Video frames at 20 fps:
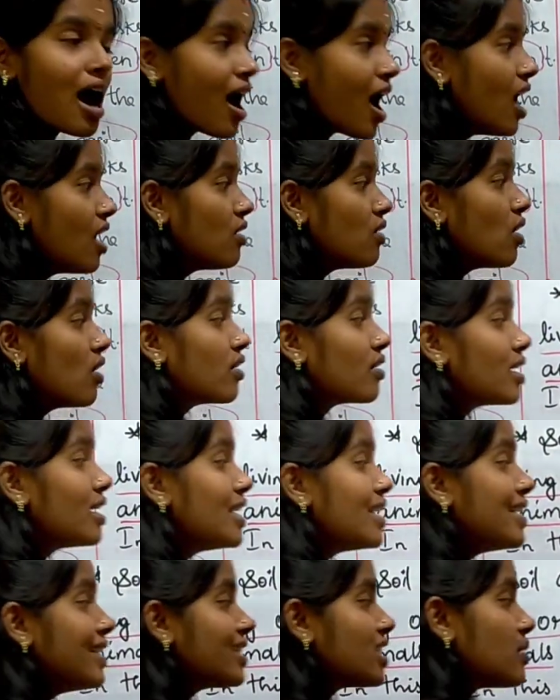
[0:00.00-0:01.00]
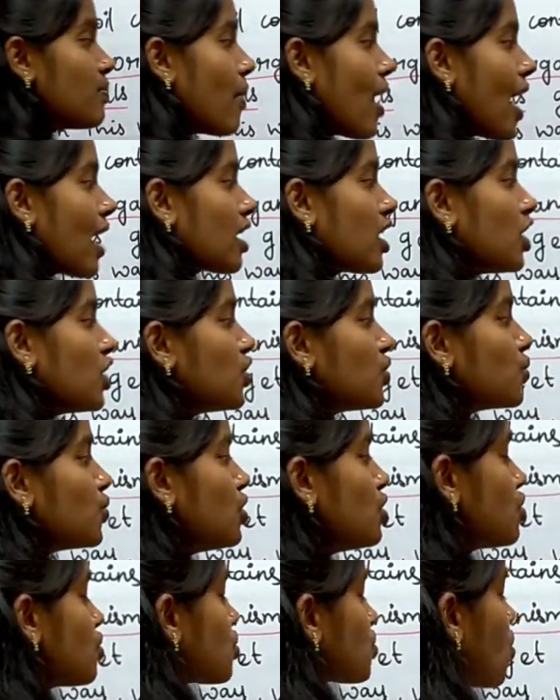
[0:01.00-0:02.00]
are released back into
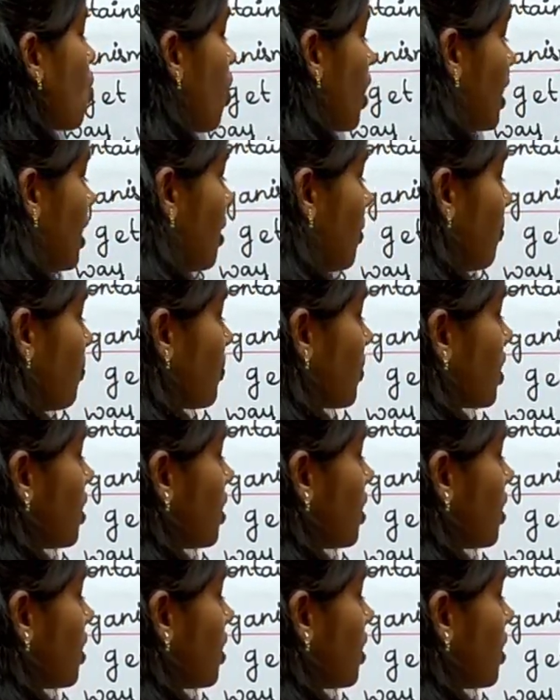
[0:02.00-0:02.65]
the soil.